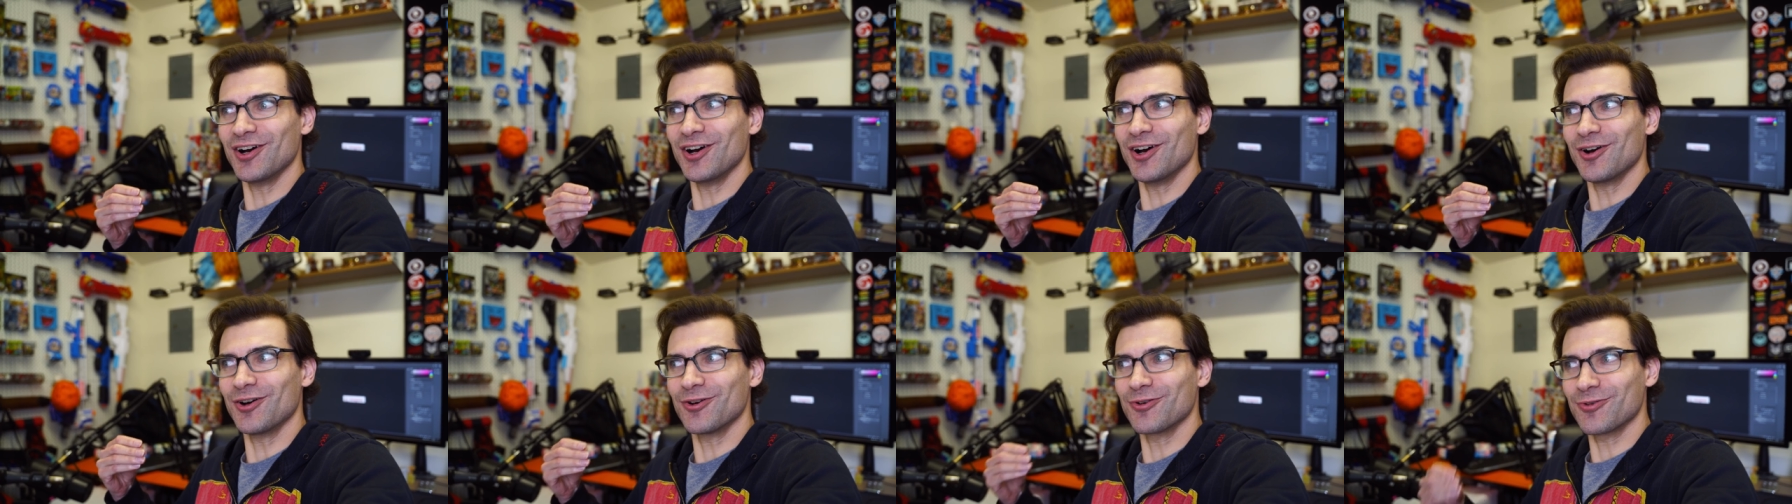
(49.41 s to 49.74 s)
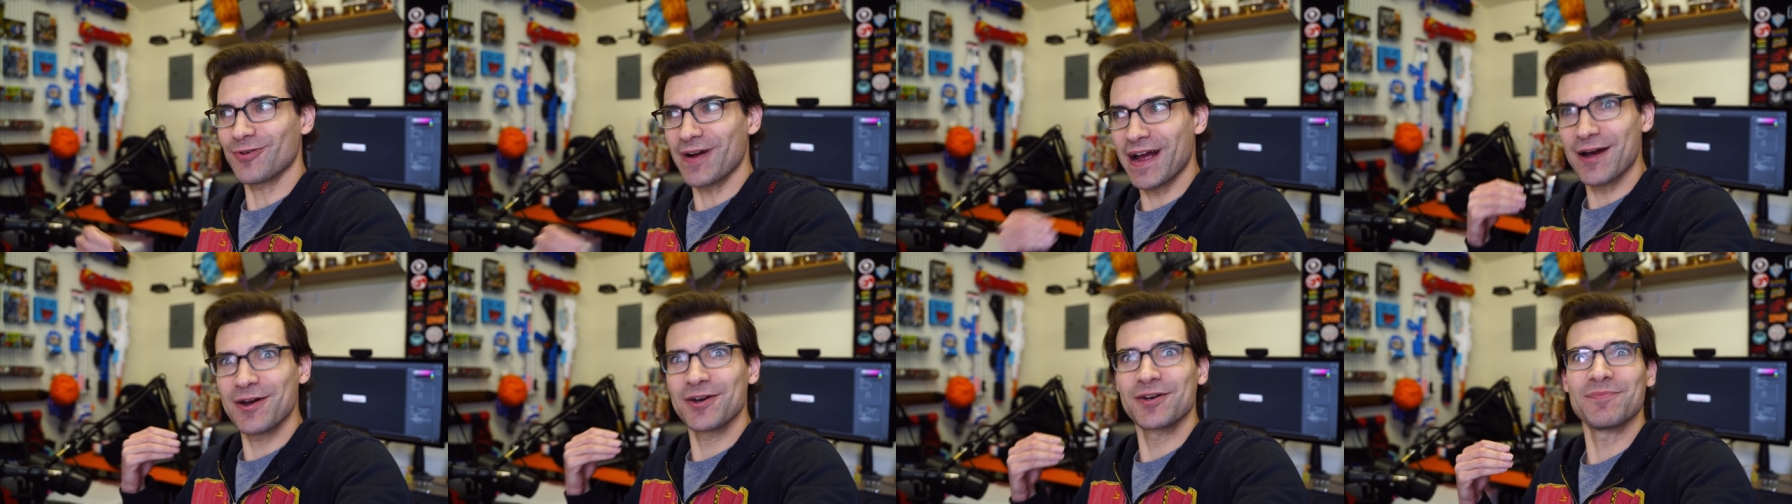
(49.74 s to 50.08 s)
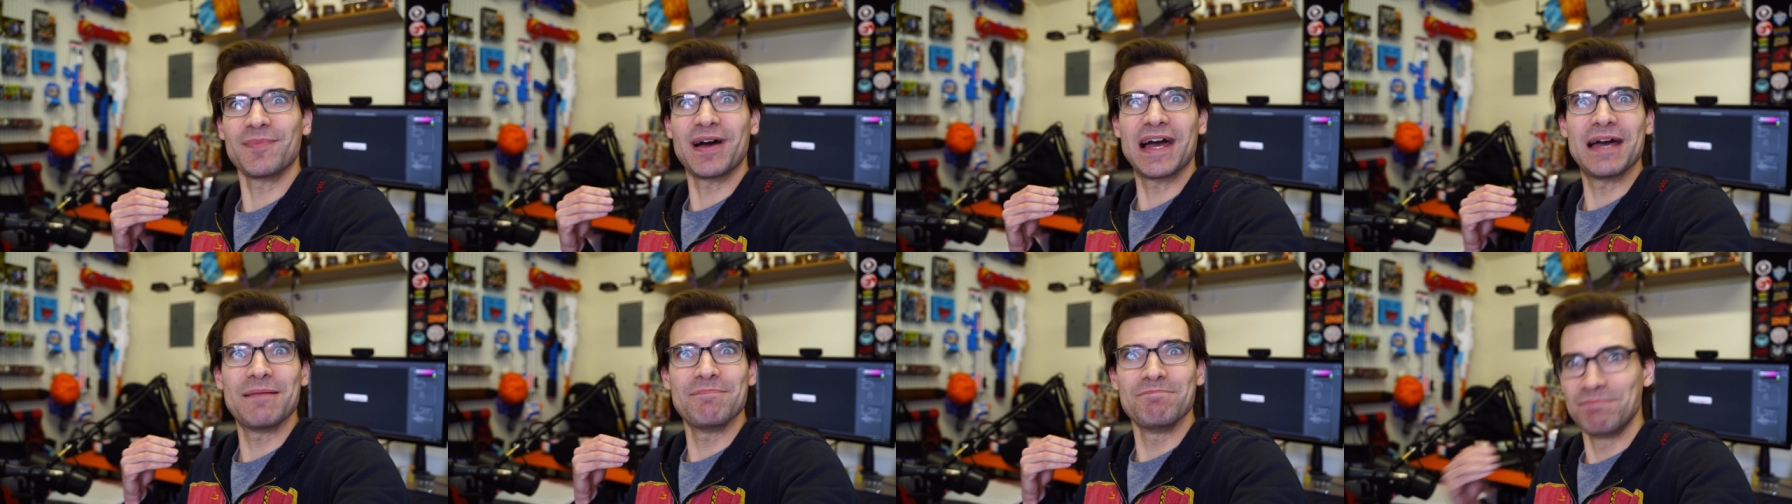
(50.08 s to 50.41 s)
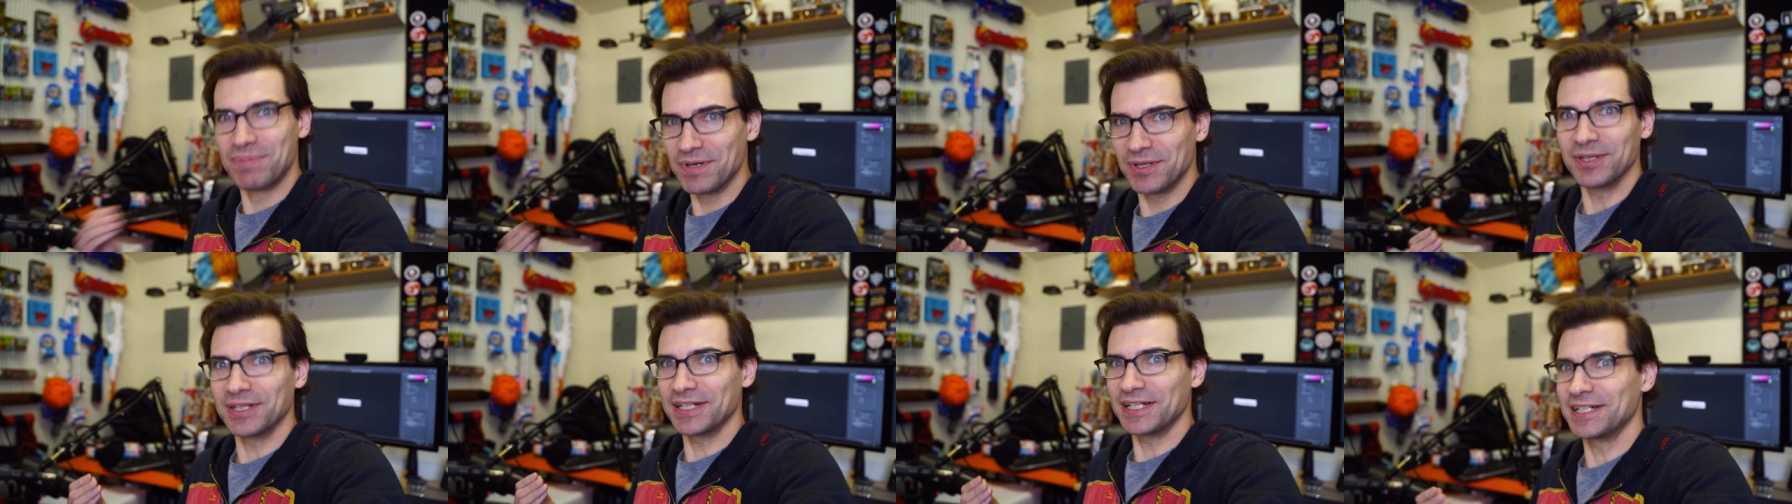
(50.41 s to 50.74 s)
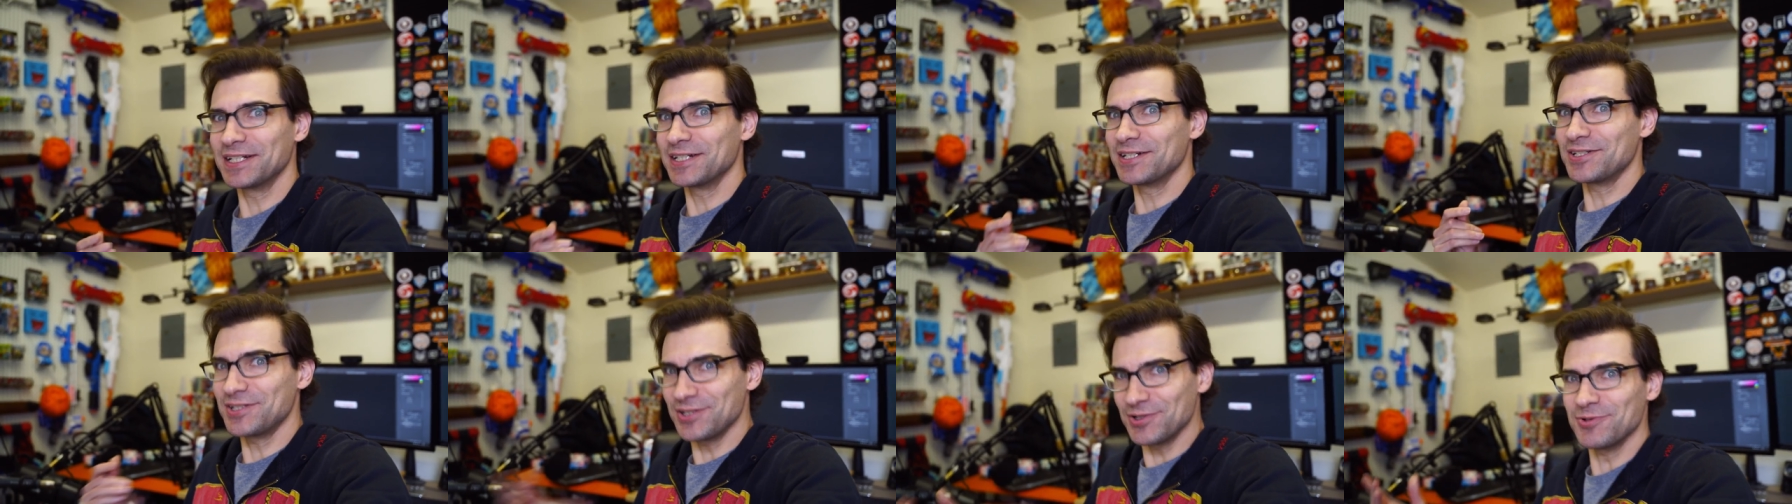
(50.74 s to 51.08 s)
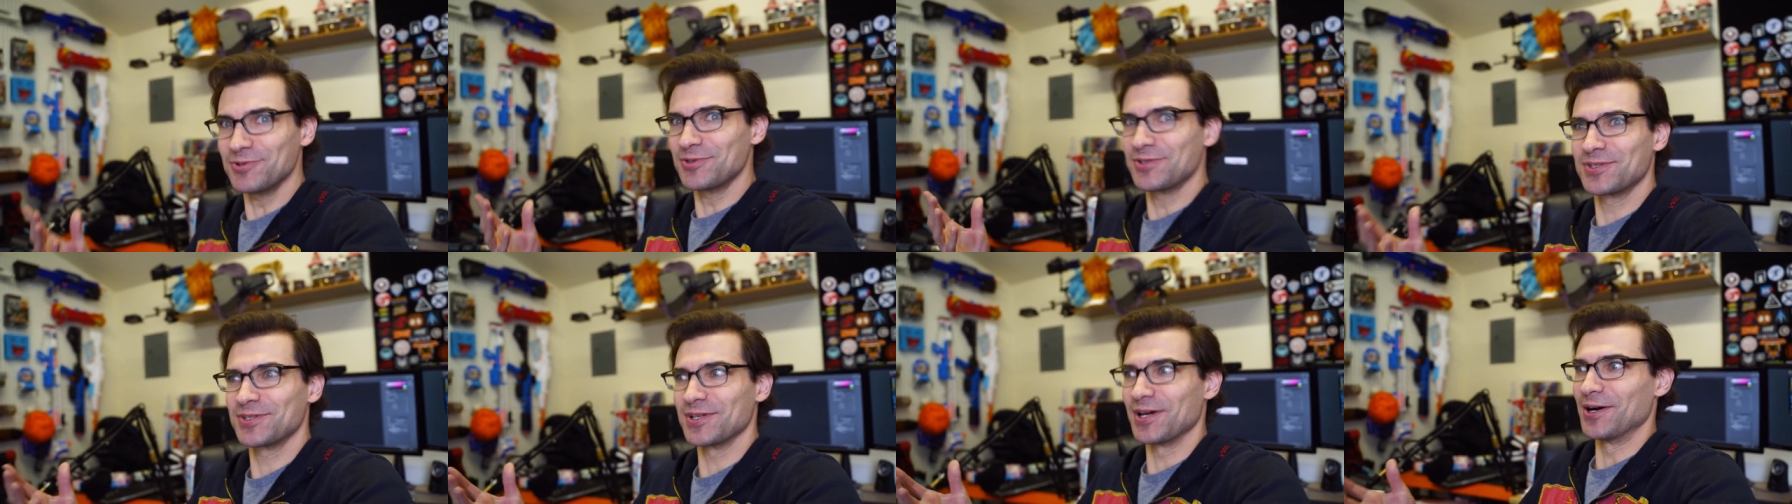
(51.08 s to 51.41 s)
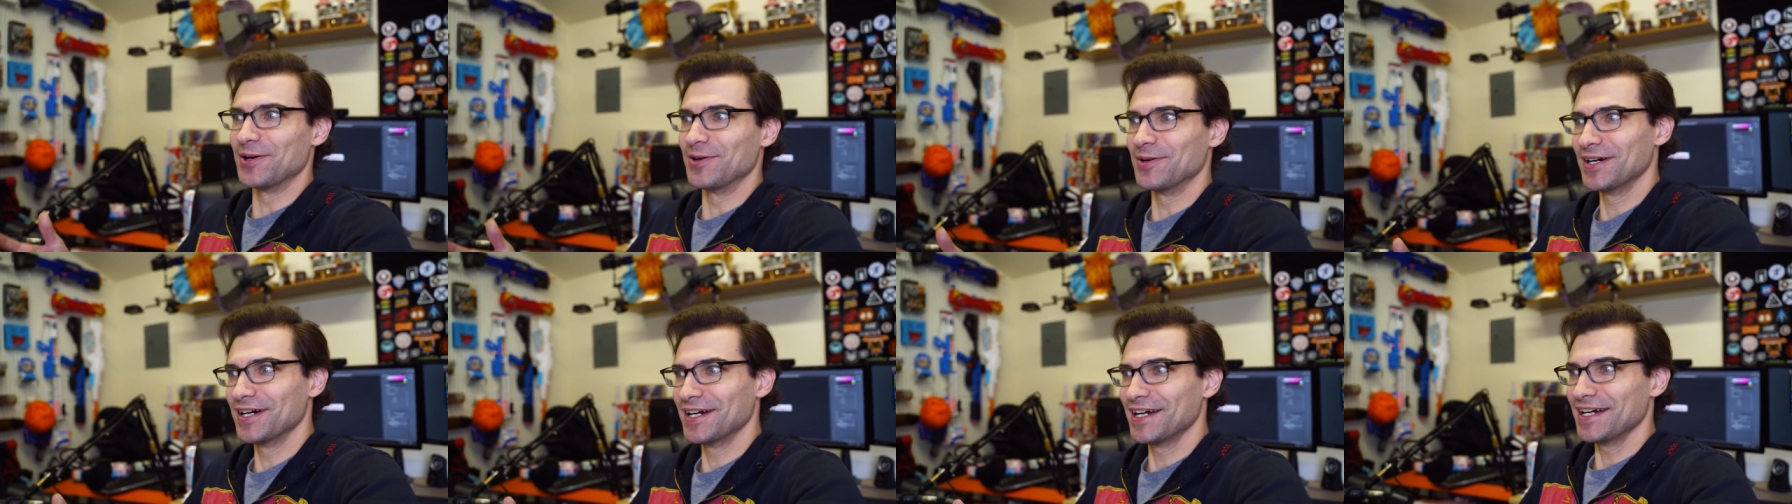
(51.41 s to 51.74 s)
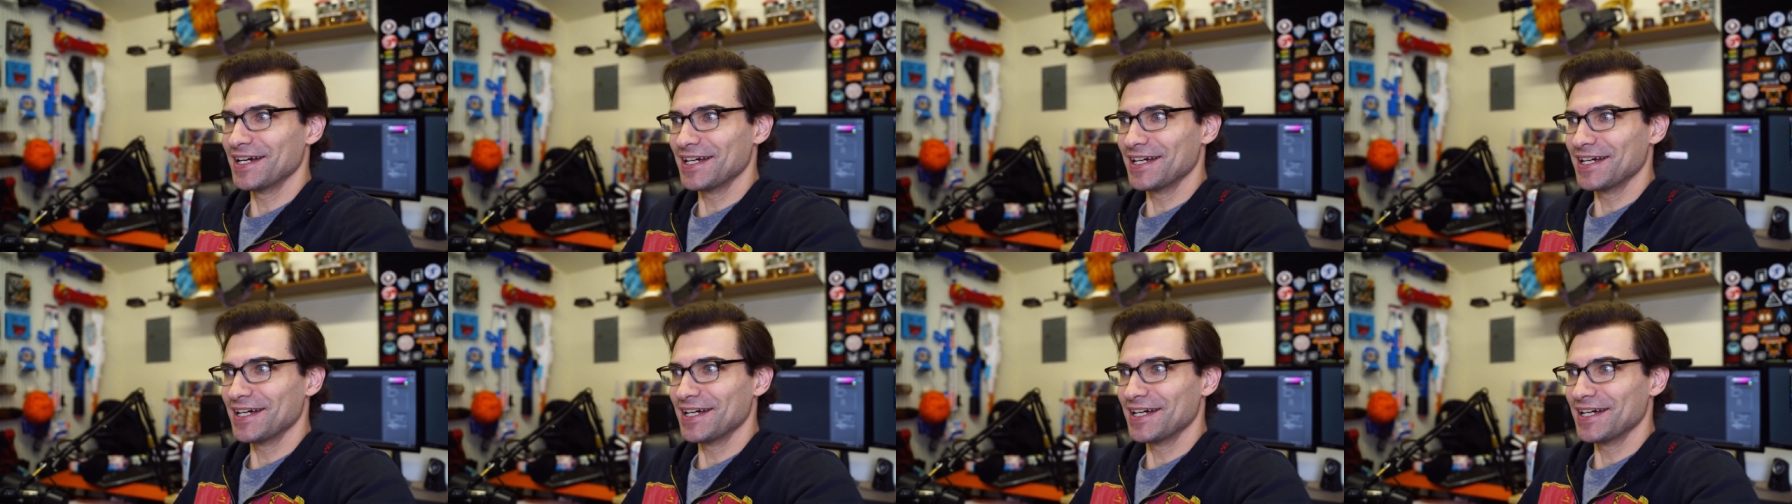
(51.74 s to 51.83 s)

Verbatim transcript: around my ability to do so.